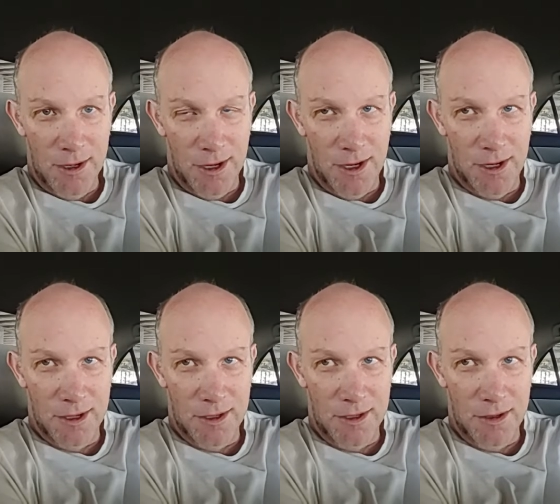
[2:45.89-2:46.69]

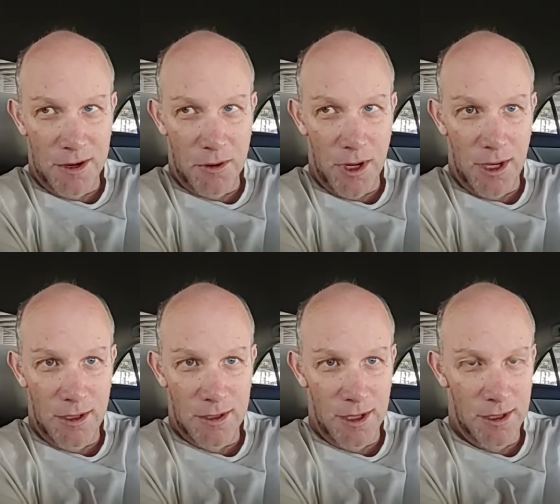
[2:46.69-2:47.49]
Uh, you know,
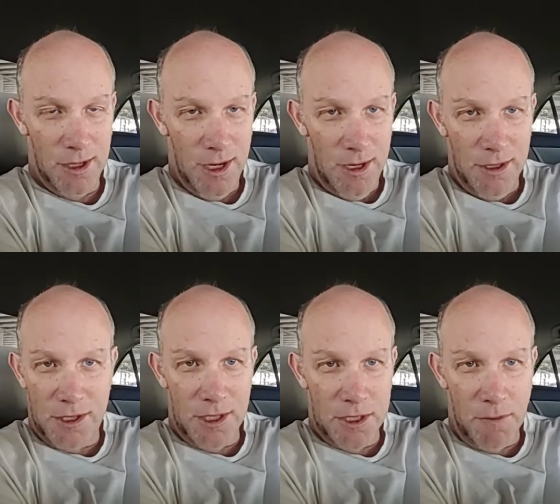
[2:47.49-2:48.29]
and uh,
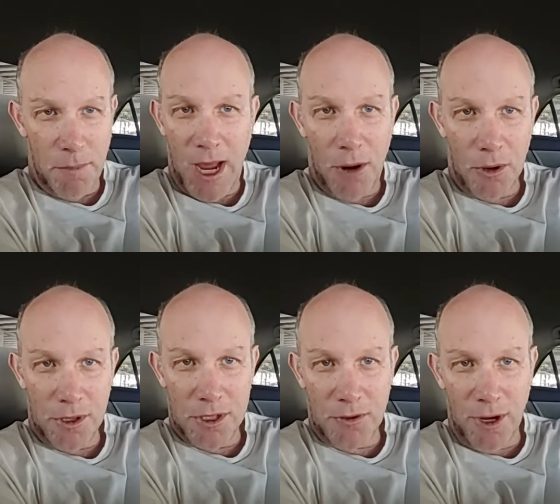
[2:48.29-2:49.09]
it's such a power
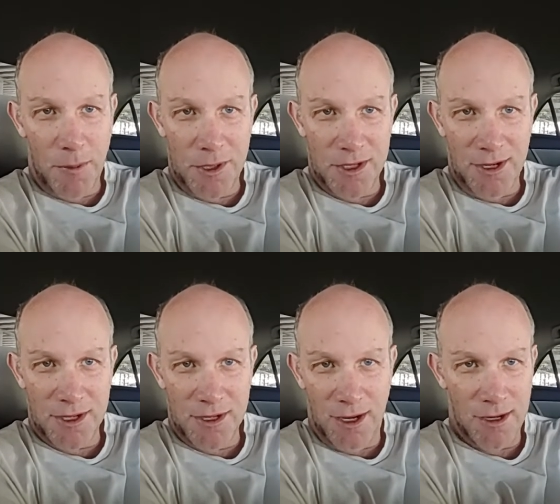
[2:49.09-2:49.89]
discrepancy,
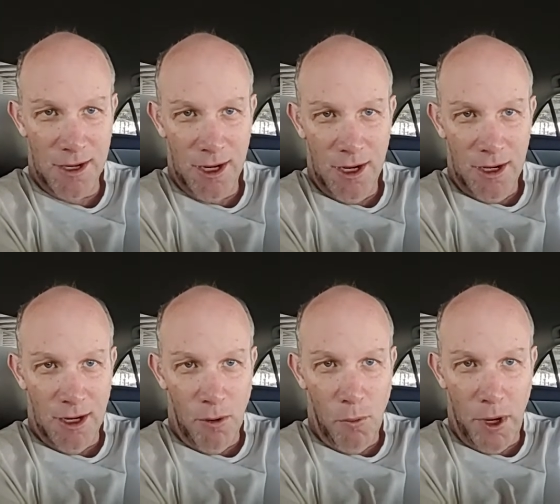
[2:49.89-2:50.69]
isn't it?
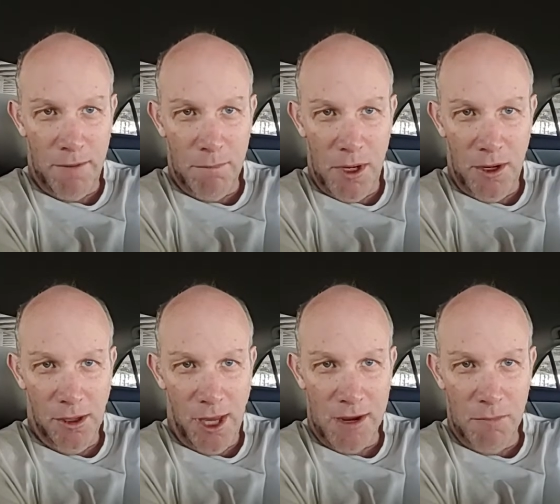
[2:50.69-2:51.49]
A white
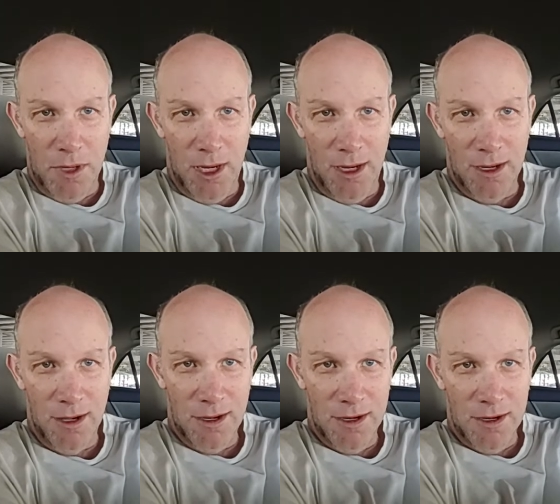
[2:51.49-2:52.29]
male like me
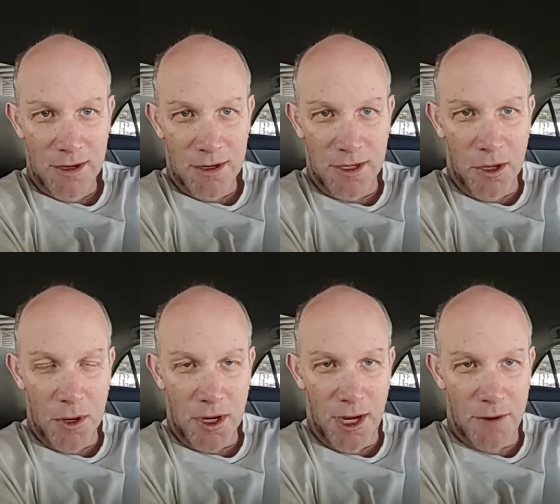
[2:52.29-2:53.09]

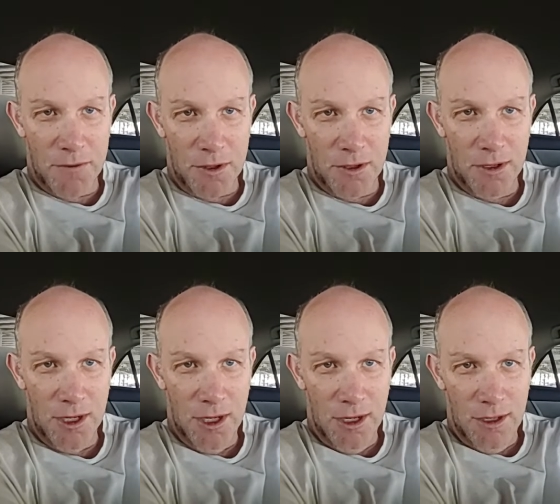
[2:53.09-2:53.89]
going after
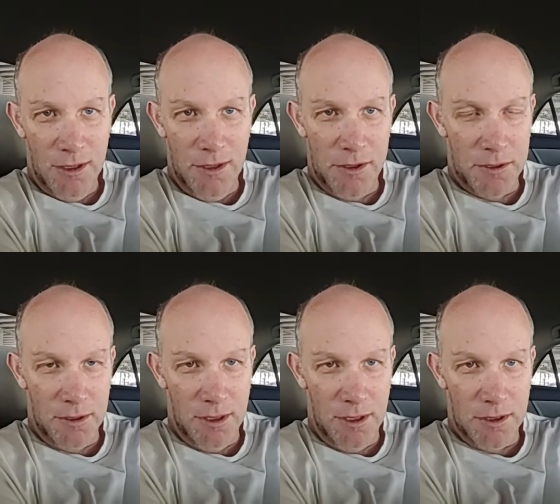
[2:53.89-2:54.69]
these
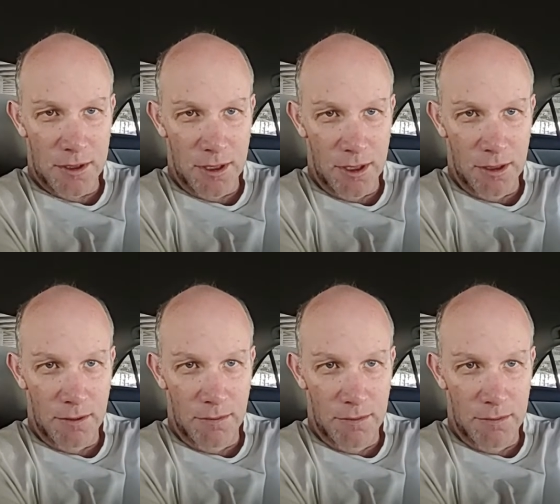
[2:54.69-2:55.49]
these
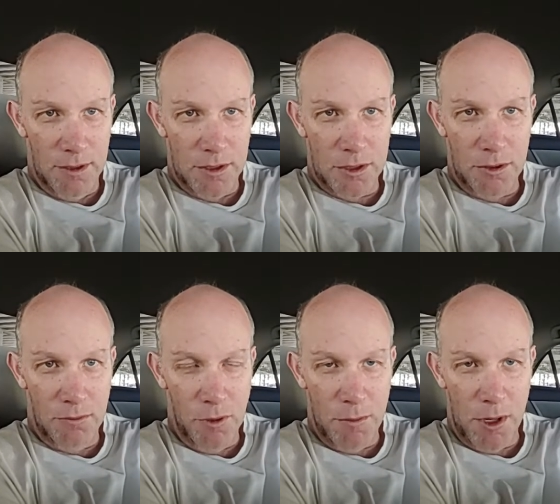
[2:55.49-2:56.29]
uh, these two
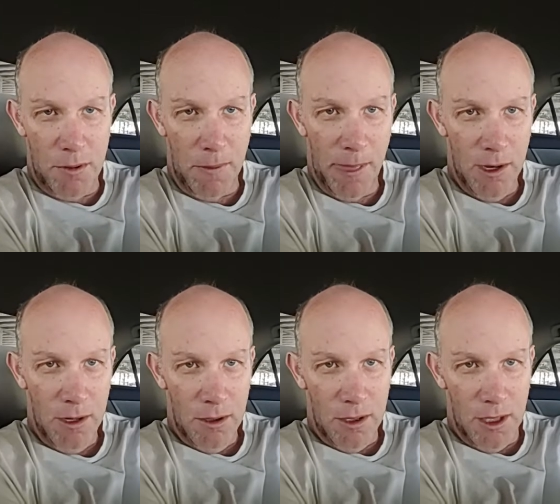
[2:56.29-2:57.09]
women
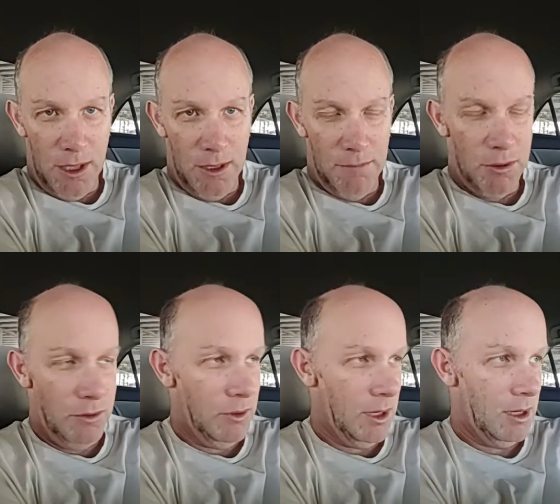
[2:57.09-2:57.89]
uh,
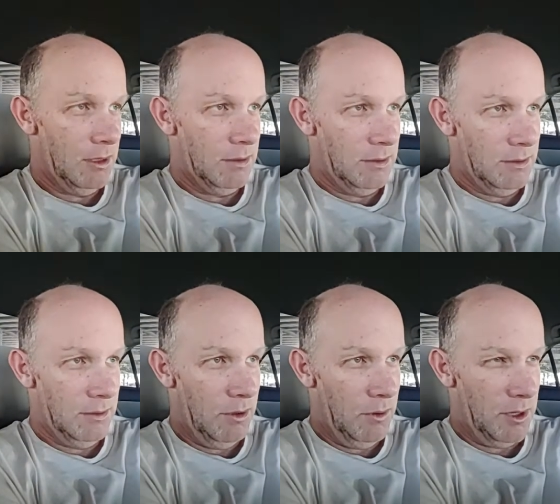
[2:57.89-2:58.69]
who are
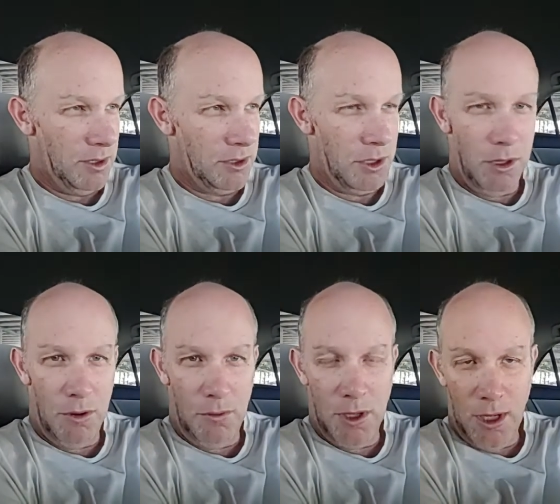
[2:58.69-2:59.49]
who are
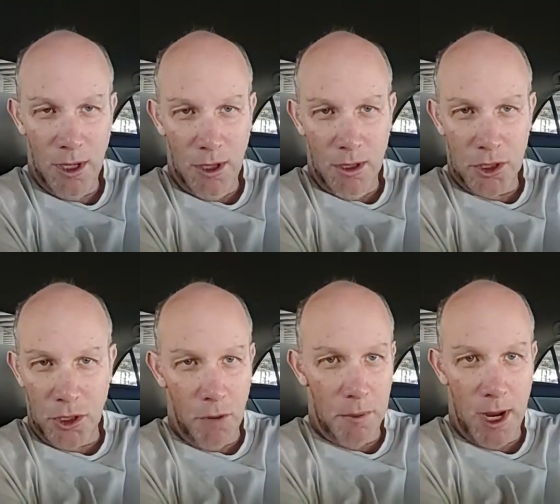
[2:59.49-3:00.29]
so
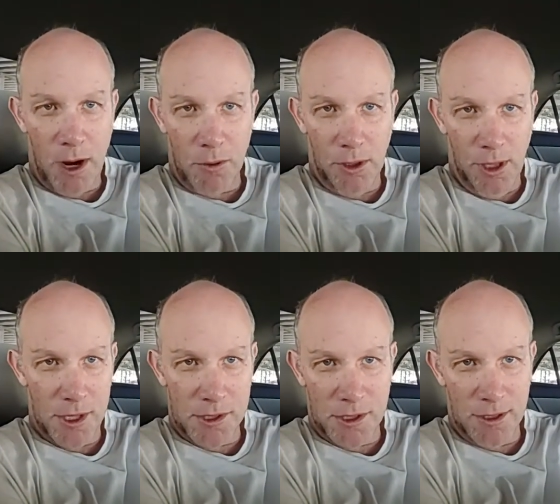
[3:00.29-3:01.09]
so
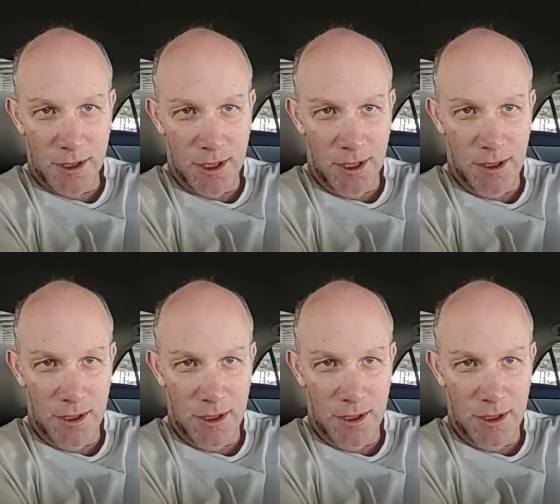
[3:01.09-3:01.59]
powerless uh,